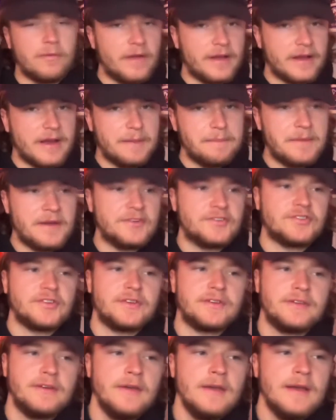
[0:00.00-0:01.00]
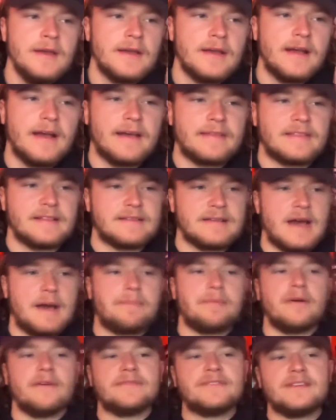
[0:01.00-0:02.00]
like I mentioned at the
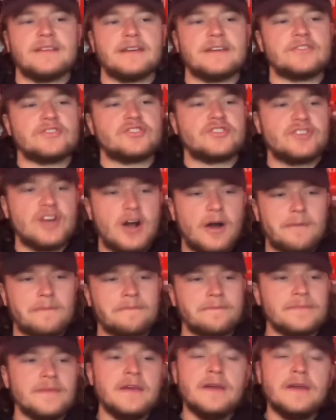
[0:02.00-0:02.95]
top of today's show.